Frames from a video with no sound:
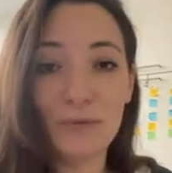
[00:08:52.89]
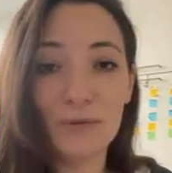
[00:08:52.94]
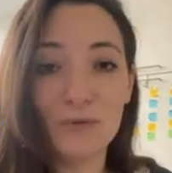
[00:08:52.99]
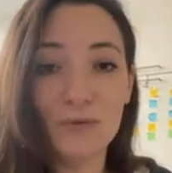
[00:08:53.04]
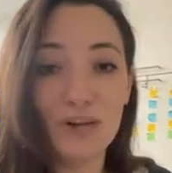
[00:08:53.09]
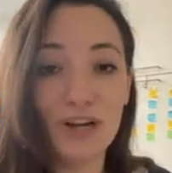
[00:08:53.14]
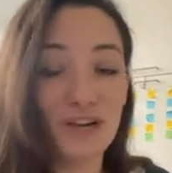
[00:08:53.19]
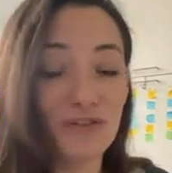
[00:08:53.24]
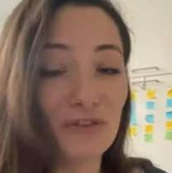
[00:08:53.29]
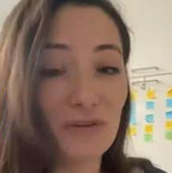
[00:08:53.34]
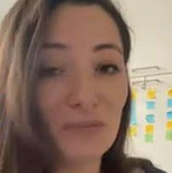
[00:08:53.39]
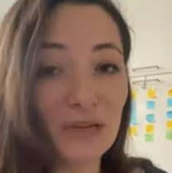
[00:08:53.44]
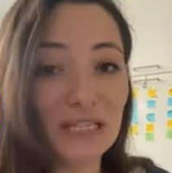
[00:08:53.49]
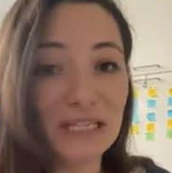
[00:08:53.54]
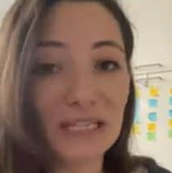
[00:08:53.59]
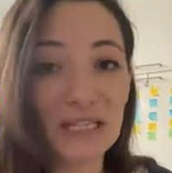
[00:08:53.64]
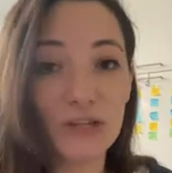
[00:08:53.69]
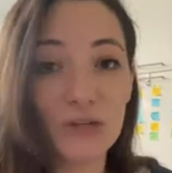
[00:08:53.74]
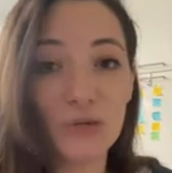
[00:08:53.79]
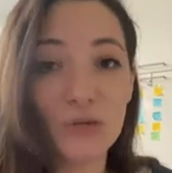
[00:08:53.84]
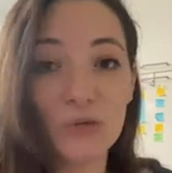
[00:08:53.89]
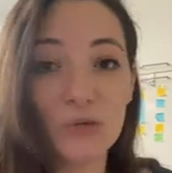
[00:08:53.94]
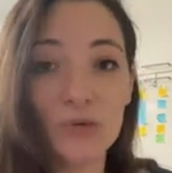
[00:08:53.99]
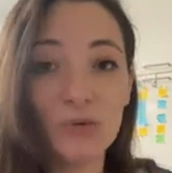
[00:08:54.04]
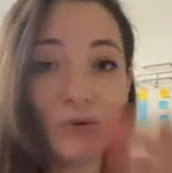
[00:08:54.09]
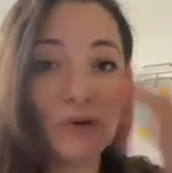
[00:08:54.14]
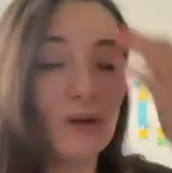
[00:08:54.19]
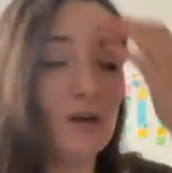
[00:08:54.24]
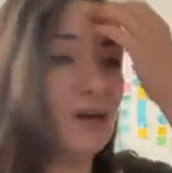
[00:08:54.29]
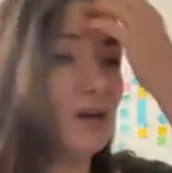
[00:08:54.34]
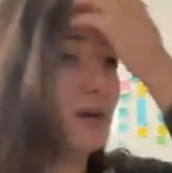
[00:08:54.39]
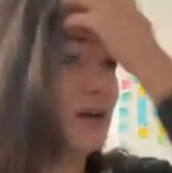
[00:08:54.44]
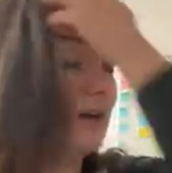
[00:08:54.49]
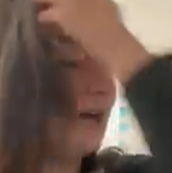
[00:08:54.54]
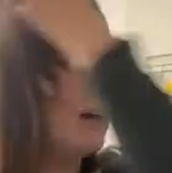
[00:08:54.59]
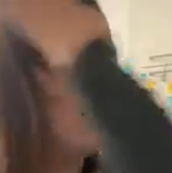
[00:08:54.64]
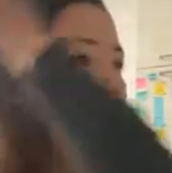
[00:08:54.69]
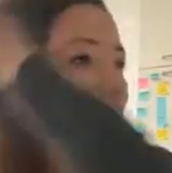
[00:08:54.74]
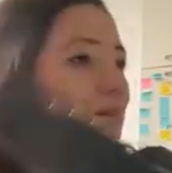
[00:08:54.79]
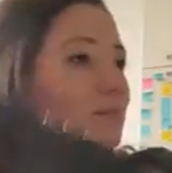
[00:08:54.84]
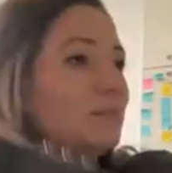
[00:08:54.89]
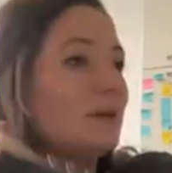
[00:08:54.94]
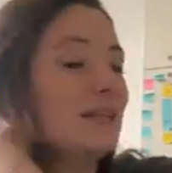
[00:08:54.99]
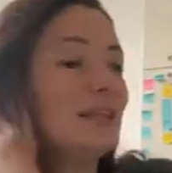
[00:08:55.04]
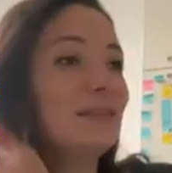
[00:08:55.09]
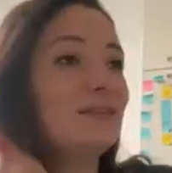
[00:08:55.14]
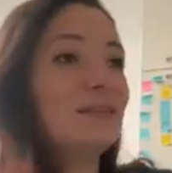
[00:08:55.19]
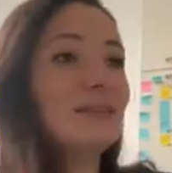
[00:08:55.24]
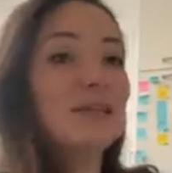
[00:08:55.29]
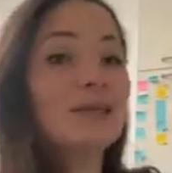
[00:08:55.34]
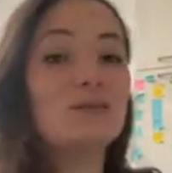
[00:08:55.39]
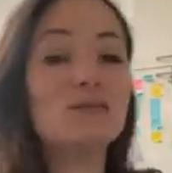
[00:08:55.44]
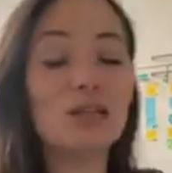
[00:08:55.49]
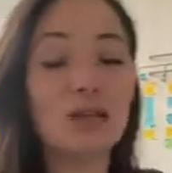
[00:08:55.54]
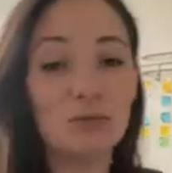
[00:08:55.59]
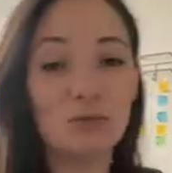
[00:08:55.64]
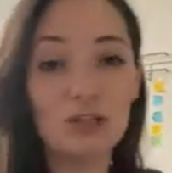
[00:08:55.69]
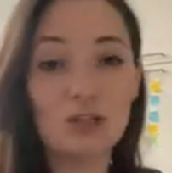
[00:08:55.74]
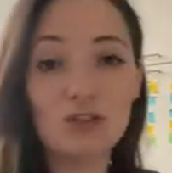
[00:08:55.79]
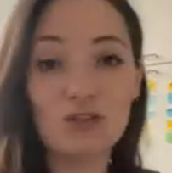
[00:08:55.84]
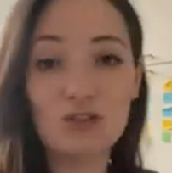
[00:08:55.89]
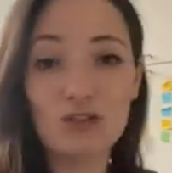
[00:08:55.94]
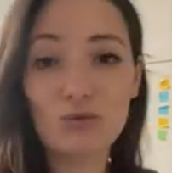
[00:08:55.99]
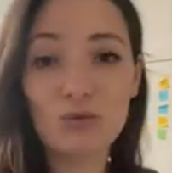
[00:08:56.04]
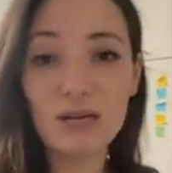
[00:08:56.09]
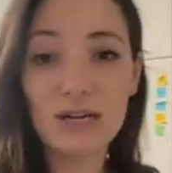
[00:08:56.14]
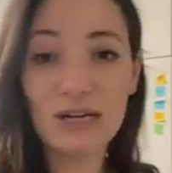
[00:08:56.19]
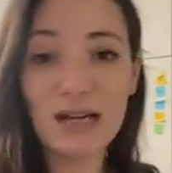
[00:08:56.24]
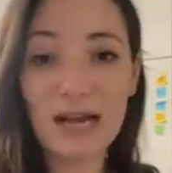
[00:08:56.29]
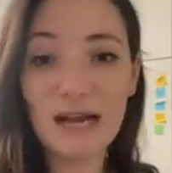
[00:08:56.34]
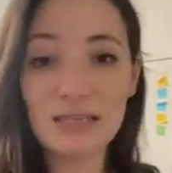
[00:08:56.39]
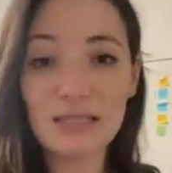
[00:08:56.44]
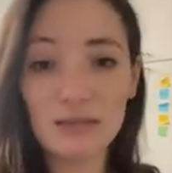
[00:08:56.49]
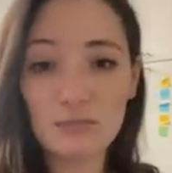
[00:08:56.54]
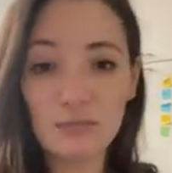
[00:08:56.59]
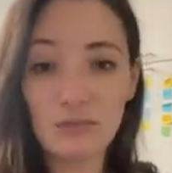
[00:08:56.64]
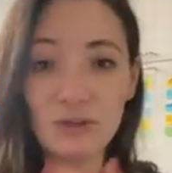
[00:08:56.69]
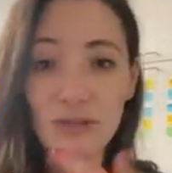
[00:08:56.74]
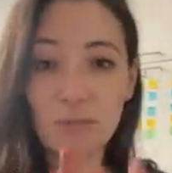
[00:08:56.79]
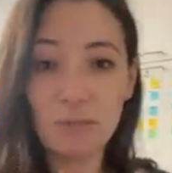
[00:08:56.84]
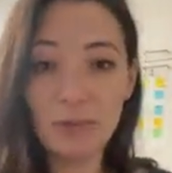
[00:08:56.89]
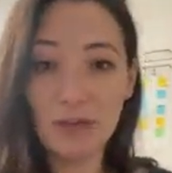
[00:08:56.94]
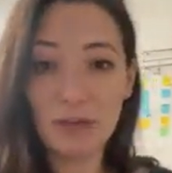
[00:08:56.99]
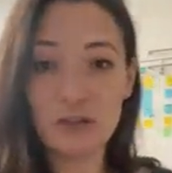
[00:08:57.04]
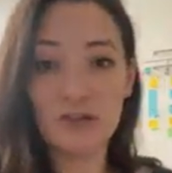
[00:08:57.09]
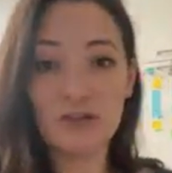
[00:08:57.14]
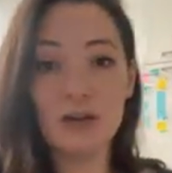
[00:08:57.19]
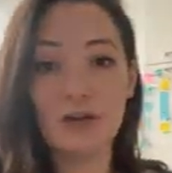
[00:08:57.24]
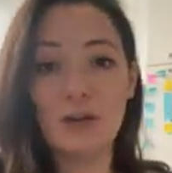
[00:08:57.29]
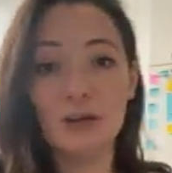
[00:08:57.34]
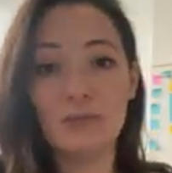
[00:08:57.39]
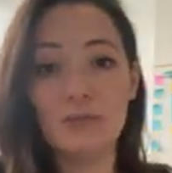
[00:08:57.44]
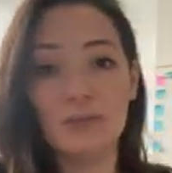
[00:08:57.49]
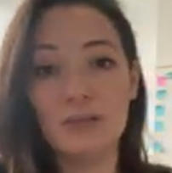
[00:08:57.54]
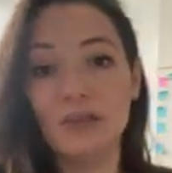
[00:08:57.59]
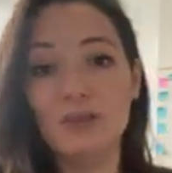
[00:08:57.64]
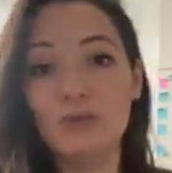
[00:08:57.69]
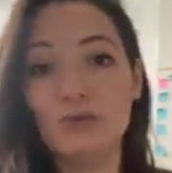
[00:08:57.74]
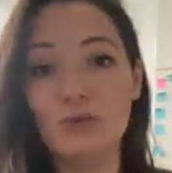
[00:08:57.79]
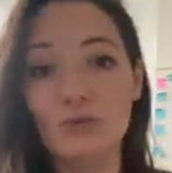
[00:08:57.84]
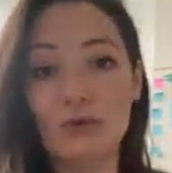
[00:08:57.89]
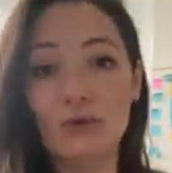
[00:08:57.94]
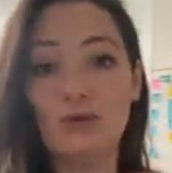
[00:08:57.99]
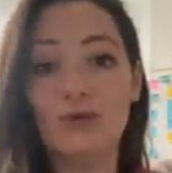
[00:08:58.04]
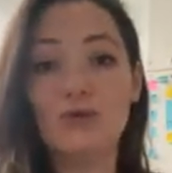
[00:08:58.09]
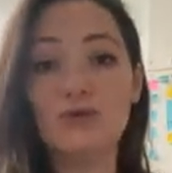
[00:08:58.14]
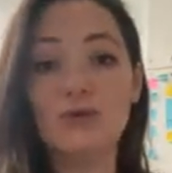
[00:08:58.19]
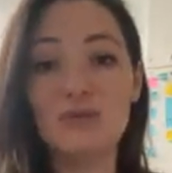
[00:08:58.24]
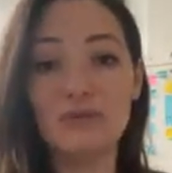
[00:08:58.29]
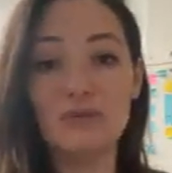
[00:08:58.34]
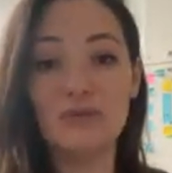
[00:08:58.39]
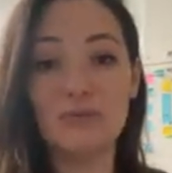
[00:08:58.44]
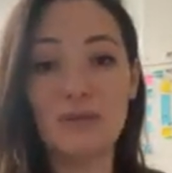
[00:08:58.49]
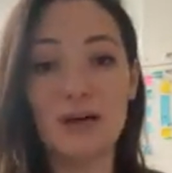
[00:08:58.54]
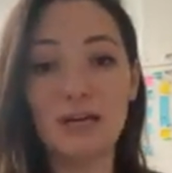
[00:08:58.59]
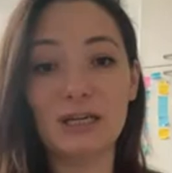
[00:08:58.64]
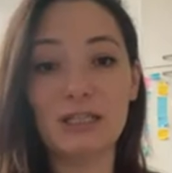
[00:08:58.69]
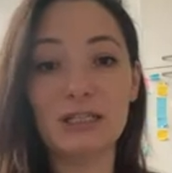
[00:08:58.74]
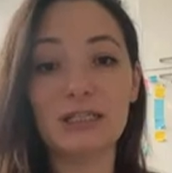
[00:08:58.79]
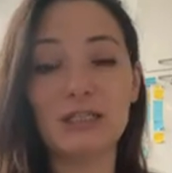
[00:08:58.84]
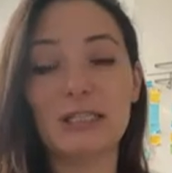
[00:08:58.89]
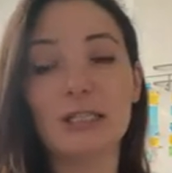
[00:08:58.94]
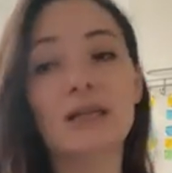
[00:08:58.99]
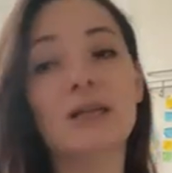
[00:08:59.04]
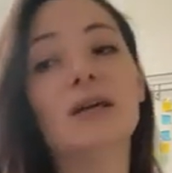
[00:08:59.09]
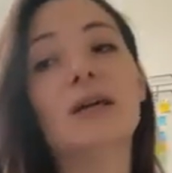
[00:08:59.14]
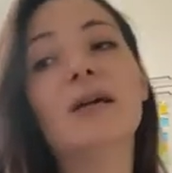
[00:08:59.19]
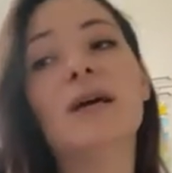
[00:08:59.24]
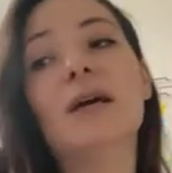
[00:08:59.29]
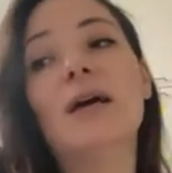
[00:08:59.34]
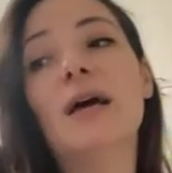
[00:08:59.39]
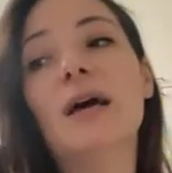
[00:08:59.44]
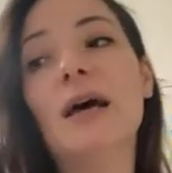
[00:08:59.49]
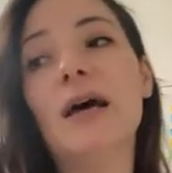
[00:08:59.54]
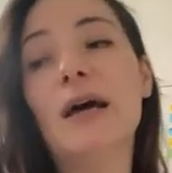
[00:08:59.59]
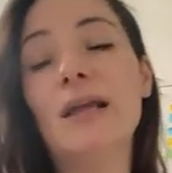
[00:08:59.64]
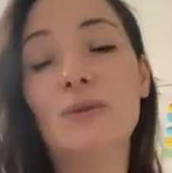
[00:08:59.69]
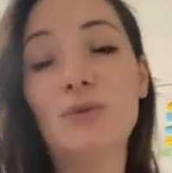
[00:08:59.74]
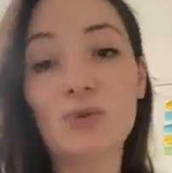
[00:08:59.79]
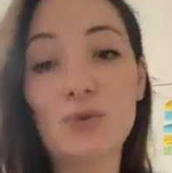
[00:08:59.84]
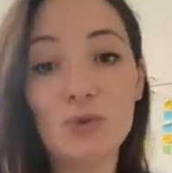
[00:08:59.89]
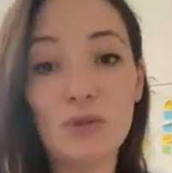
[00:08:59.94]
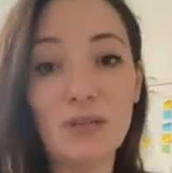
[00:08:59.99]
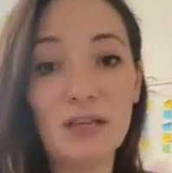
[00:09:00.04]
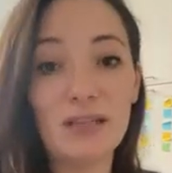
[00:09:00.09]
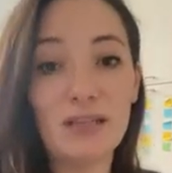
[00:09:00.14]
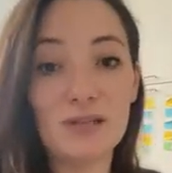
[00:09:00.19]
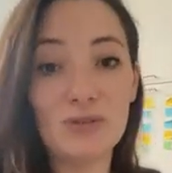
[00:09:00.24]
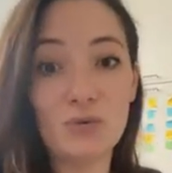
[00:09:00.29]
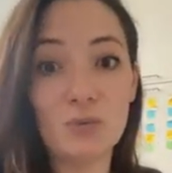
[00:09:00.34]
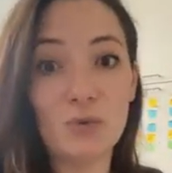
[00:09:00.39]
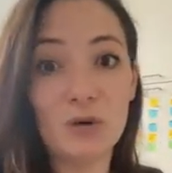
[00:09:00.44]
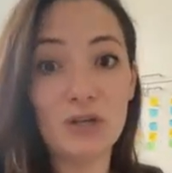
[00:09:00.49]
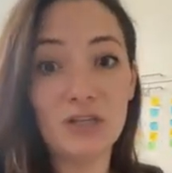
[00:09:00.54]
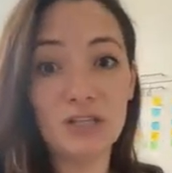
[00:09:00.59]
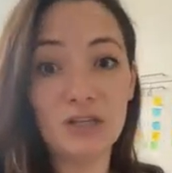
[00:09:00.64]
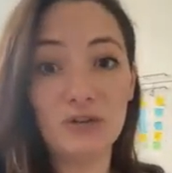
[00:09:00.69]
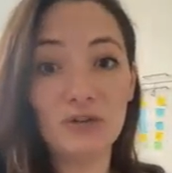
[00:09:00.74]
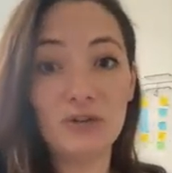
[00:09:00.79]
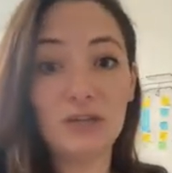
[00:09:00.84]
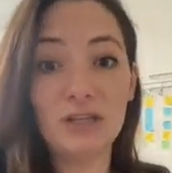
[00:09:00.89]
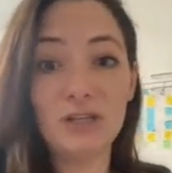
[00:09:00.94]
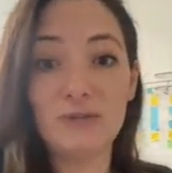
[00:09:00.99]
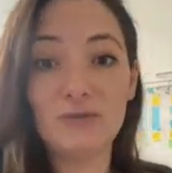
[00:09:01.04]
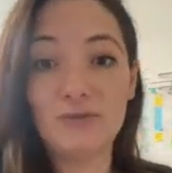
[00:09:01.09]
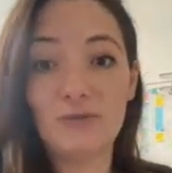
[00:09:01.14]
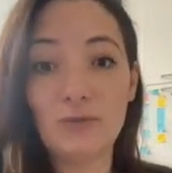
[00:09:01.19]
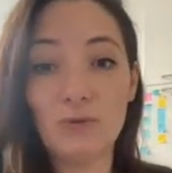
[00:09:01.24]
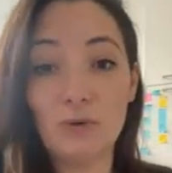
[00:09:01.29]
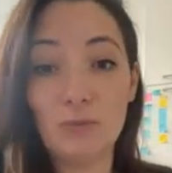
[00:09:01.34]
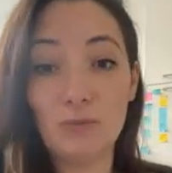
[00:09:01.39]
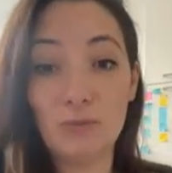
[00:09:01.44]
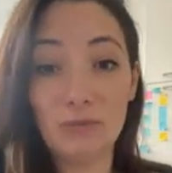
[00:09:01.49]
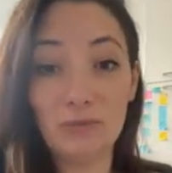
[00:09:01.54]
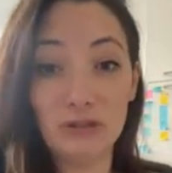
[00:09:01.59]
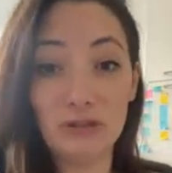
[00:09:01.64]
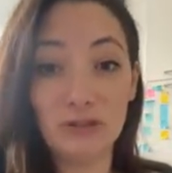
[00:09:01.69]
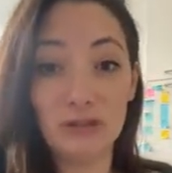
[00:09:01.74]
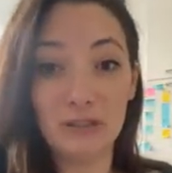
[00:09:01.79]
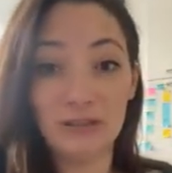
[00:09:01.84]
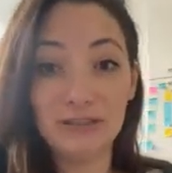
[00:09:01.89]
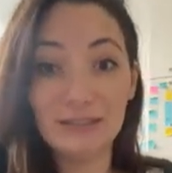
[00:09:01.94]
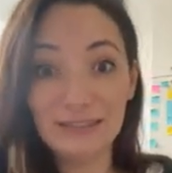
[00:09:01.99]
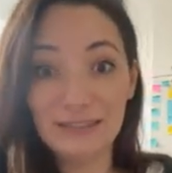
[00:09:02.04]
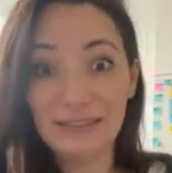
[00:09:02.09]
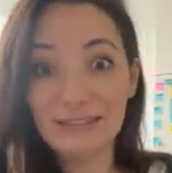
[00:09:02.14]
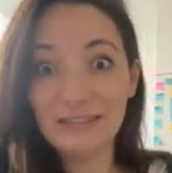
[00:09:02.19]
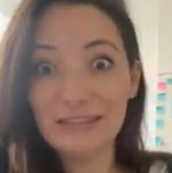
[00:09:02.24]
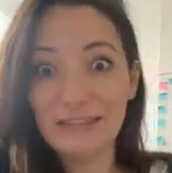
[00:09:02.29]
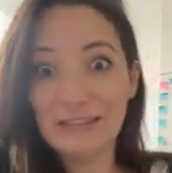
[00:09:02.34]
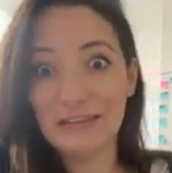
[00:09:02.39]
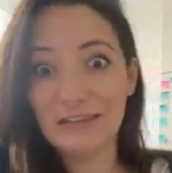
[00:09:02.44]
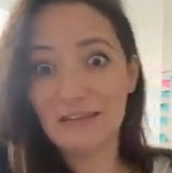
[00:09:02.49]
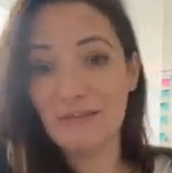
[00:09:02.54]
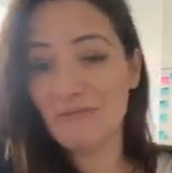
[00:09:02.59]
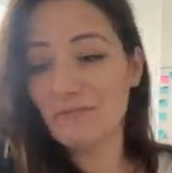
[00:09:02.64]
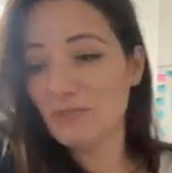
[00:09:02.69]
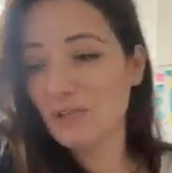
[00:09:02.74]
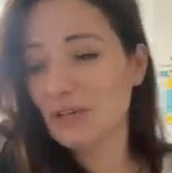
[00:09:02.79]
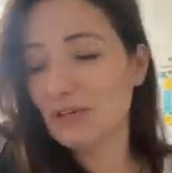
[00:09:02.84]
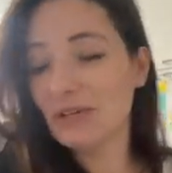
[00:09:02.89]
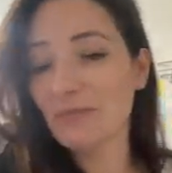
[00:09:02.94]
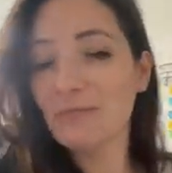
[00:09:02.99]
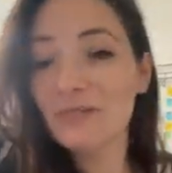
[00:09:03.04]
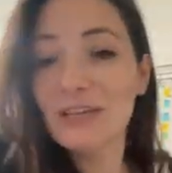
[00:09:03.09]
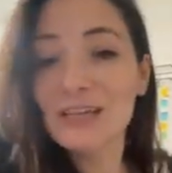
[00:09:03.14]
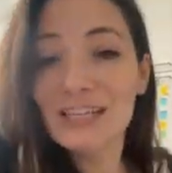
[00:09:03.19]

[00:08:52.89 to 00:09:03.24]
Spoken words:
It was really lovely meeting you. And at the same time, you can just quickly ask them for their picture that you're going to use it for marketing. And also there's a wording you need for permission. Okay.